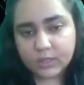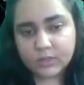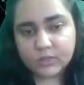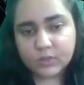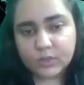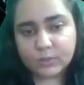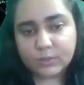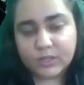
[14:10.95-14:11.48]

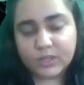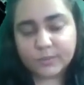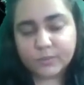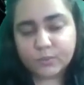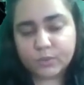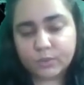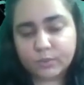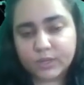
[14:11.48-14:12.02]
so it becomes
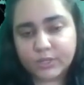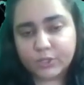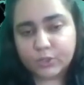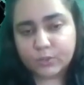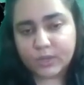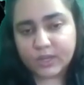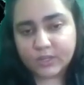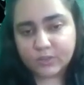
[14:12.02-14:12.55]
1 by
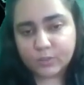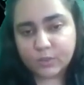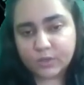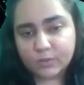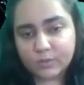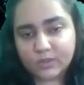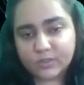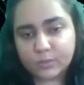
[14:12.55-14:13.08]
2
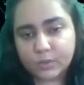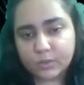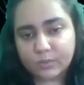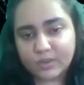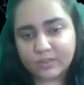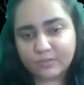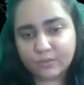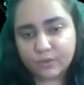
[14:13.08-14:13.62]
x1 plus 1
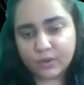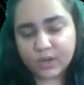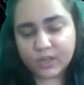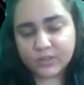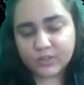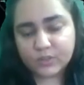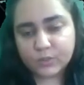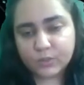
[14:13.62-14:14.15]
by 4
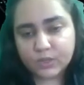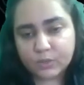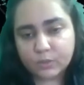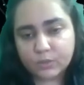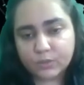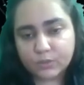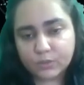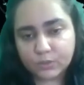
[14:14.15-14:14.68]
x2
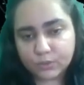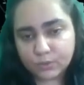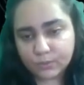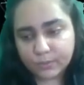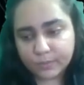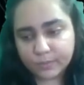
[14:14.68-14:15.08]
equal to 2.